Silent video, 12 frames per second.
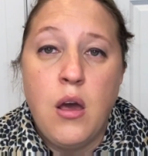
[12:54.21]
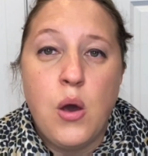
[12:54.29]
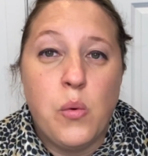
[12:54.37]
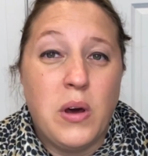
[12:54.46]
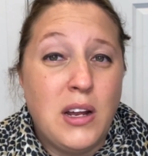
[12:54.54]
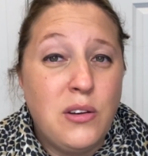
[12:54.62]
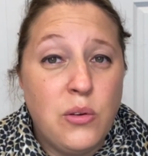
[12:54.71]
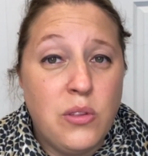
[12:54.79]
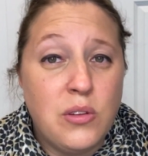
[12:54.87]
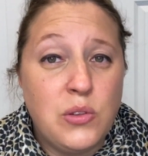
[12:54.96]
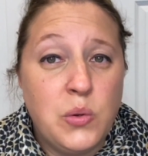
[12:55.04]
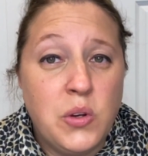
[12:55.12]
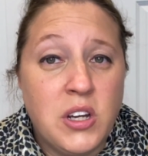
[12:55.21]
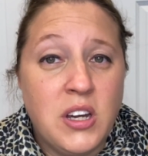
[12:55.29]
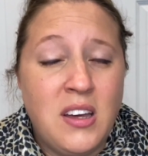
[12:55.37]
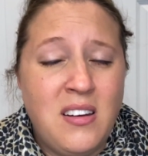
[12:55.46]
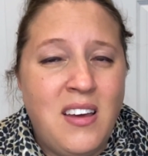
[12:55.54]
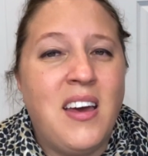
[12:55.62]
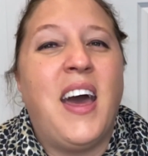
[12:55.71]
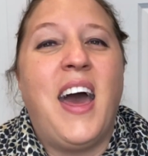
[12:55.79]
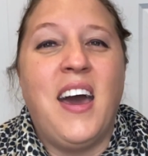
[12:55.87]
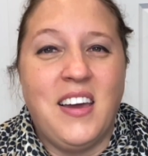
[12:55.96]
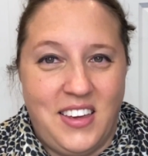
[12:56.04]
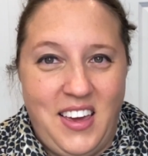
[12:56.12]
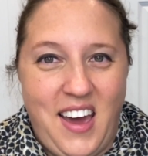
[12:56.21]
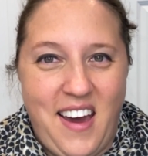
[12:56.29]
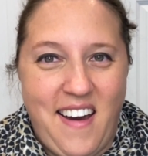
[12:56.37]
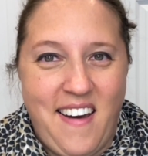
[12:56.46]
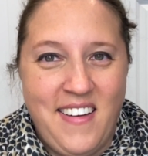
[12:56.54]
Would I do this tour again? Heck yeah.